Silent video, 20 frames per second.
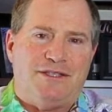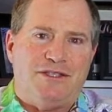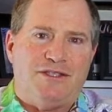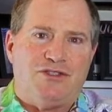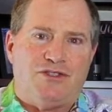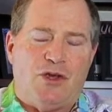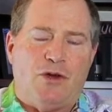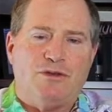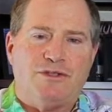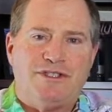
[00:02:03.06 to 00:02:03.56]
is
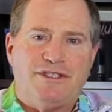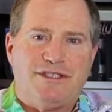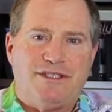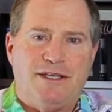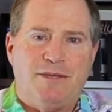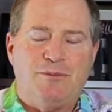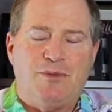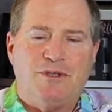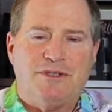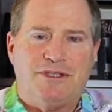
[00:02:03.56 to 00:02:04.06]
so
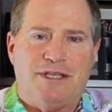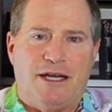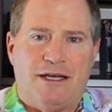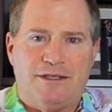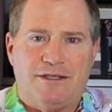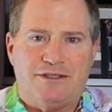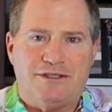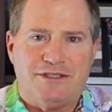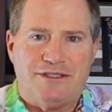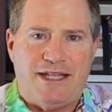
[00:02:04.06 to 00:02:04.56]
simple to
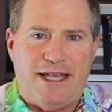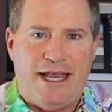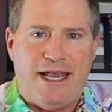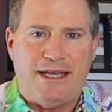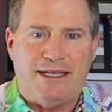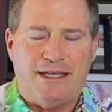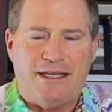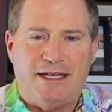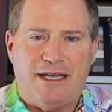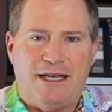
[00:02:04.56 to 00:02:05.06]

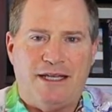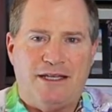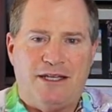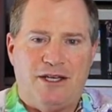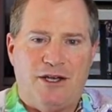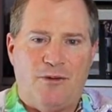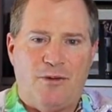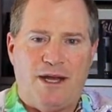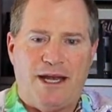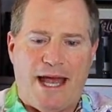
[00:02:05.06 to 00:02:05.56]
understand, and
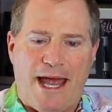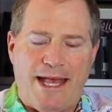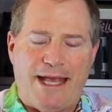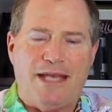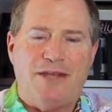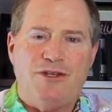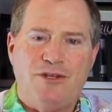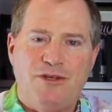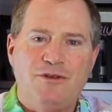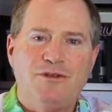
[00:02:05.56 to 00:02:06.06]
you know what, I
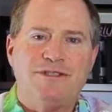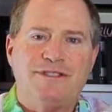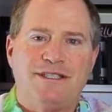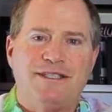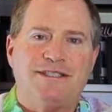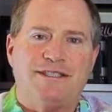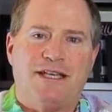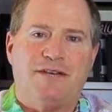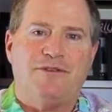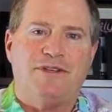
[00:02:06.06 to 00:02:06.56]
can use
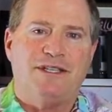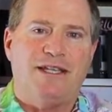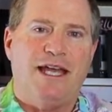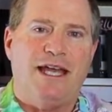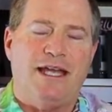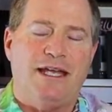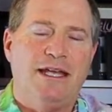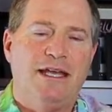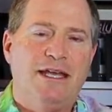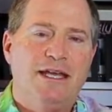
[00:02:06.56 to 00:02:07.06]
this every
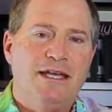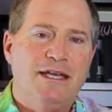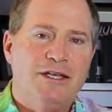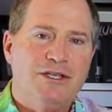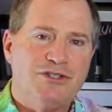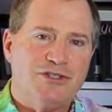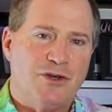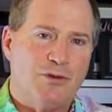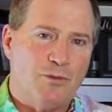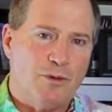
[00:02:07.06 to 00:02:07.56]
day."
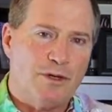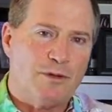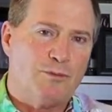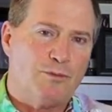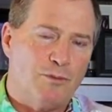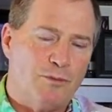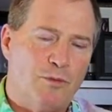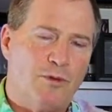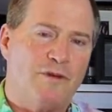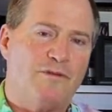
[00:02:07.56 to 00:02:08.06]
So
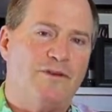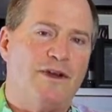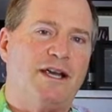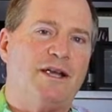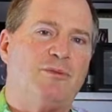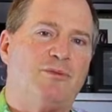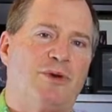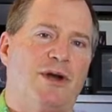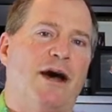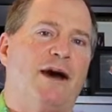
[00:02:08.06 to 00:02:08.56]
we're
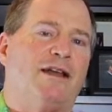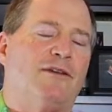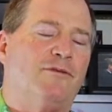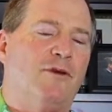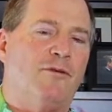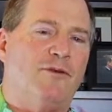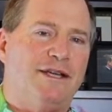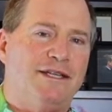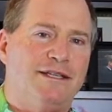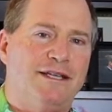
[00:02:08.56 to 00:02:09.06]
very proud of
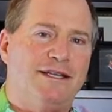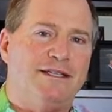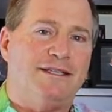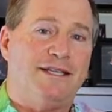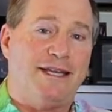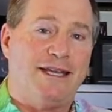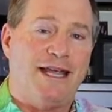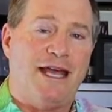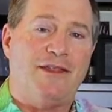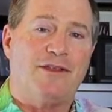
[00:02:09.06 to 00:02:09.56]
what we did
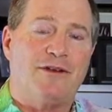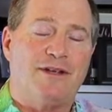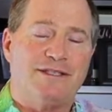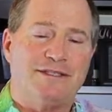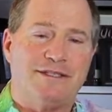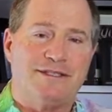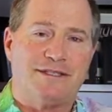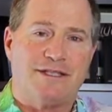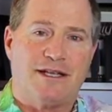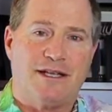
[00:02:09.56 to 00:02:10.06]
together
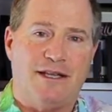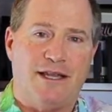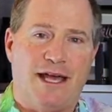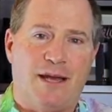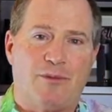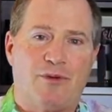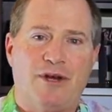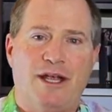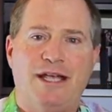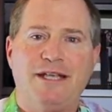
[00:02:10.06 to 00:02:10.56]
as a
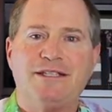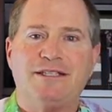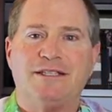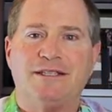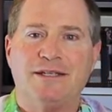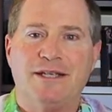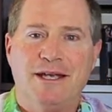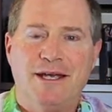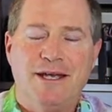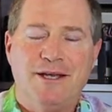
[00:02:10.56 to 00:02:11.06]

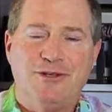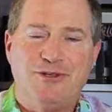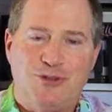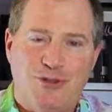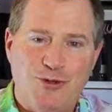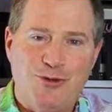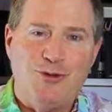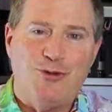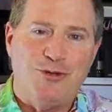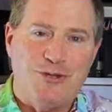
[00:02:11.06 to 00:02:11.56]
collaboration.
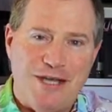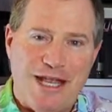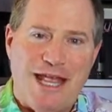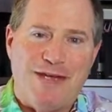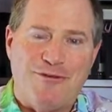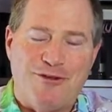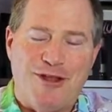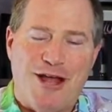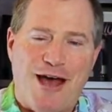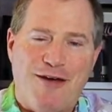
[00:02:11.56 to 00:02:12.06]
2
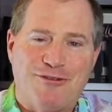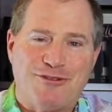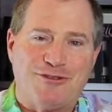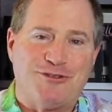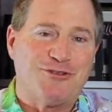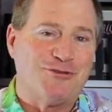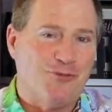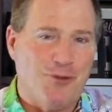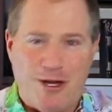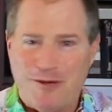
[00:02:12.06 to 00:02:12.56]
naval
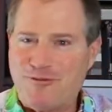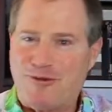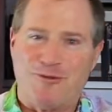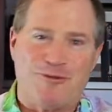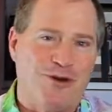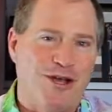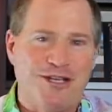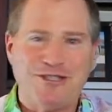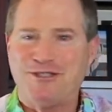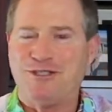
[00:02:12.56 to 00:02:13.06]
officers, one
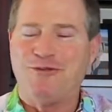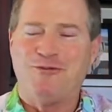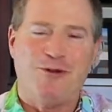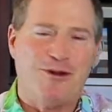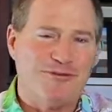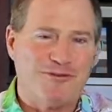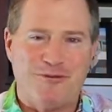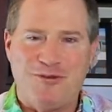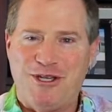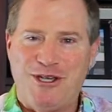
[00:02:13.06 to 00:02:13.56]
from Russia,
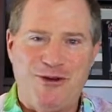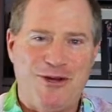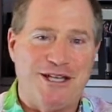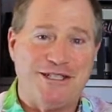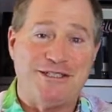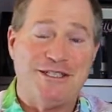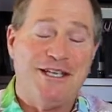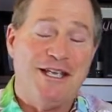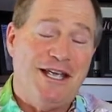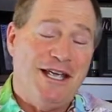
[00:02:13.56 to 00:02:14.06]
one from the
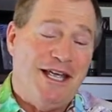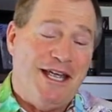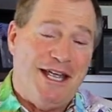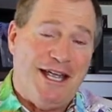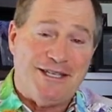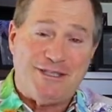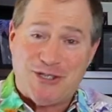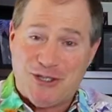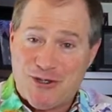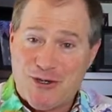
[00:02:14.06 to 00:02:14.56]
US.
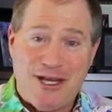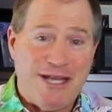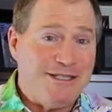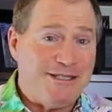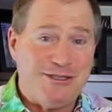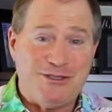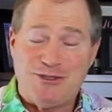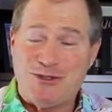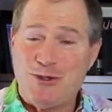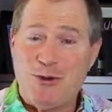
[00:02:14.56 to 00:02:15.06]
It's a
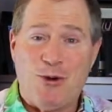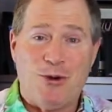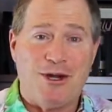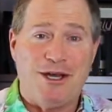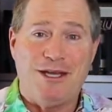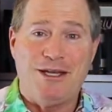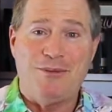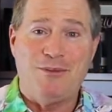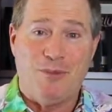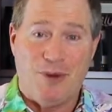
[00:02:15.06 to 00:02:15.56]
crazy
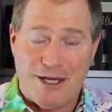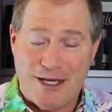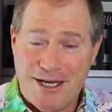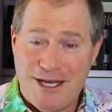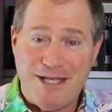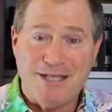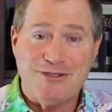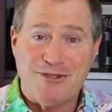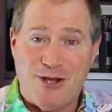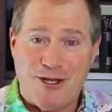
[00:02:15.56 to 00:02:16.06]
story, but it
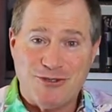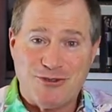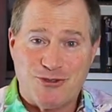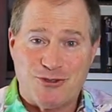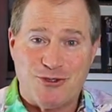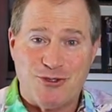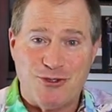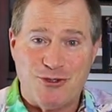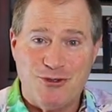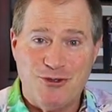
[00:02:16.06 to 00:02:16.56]
is all
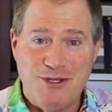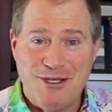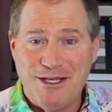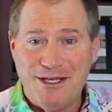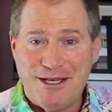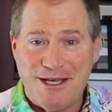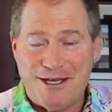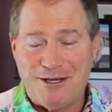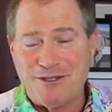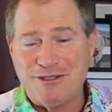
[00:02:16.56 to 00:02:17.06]
true,
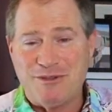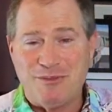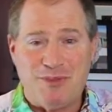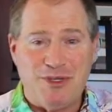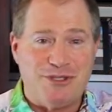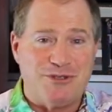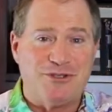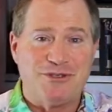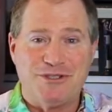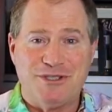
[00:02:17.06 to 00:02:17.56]
and there's some
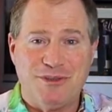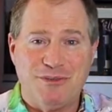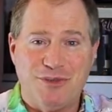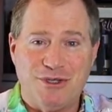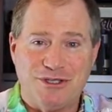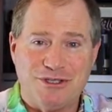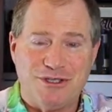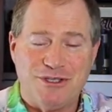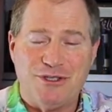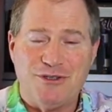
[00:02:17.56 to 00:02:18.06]
pictures in the
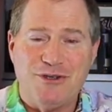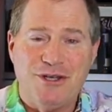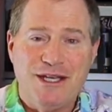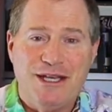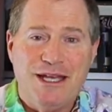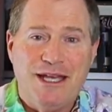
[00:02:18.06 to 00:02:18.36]
book too.